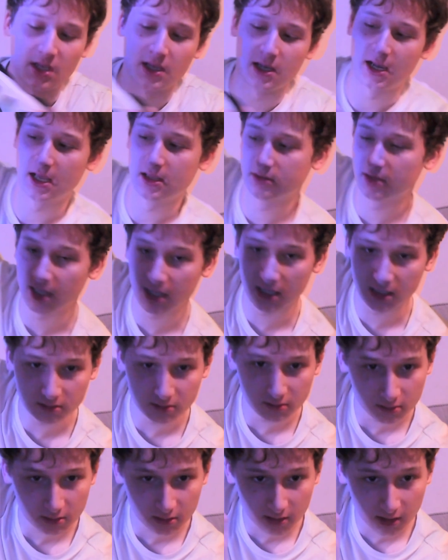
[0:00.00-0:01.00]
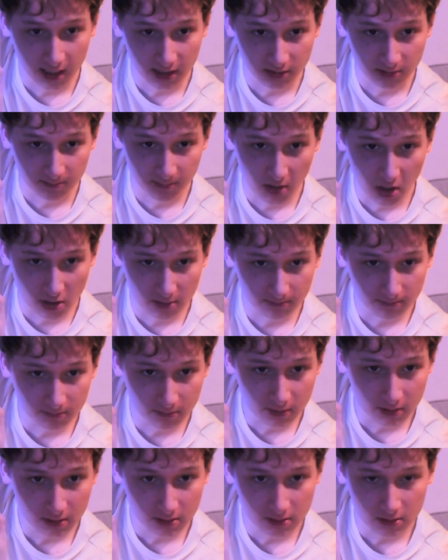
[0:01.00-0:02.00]
and then at the bottom,
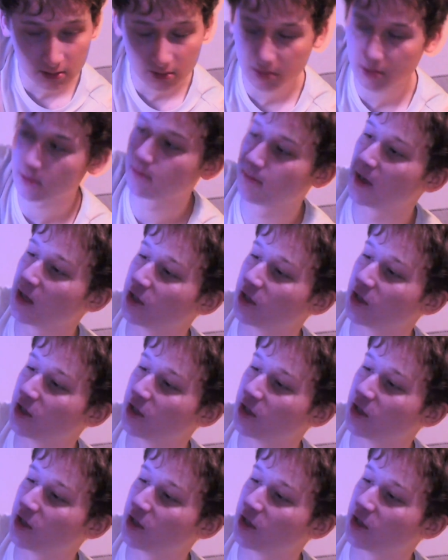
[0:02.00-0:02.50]
make